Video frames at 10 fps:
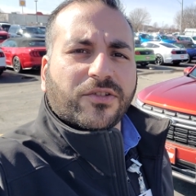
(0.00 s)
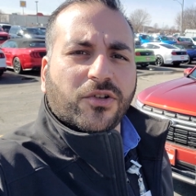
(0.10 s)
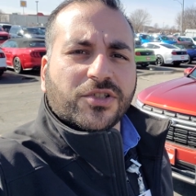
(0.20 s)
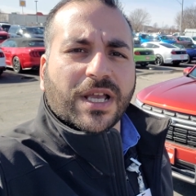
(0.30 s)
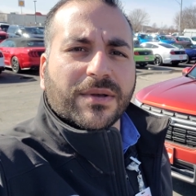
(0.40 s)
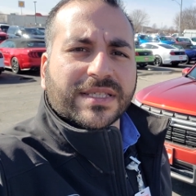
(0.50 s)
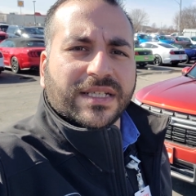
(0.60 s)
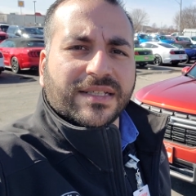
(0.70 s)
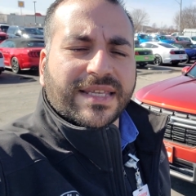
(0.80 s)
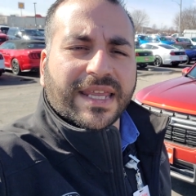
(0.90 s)
told you I was
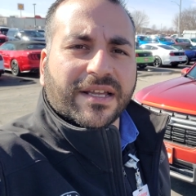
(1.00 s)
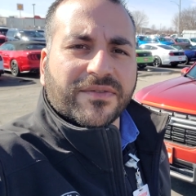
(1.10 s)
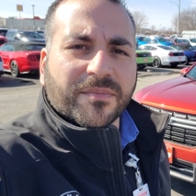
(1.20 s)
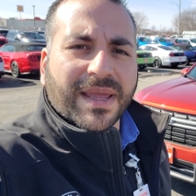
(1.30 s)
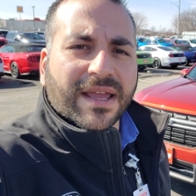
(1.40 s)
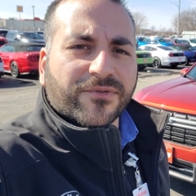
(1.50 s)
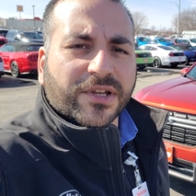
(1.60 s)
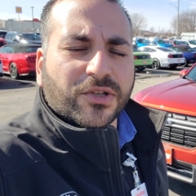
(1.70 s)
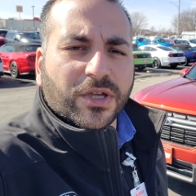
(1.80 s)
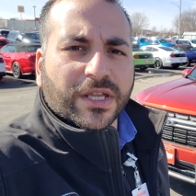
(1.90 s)
going to take of the
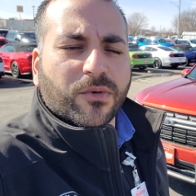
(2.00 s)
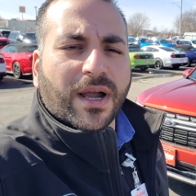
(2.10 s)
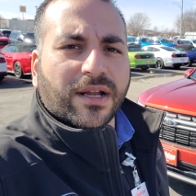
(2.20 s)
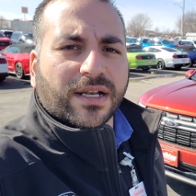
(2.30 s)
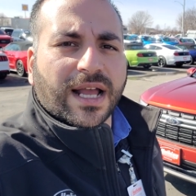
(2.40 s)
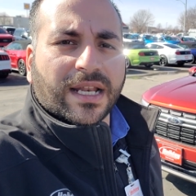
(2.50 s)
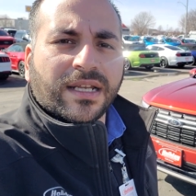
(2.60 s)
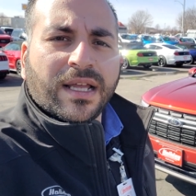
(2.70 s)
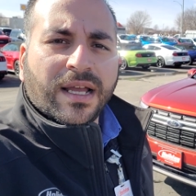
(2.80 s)
Maverick you inquired on.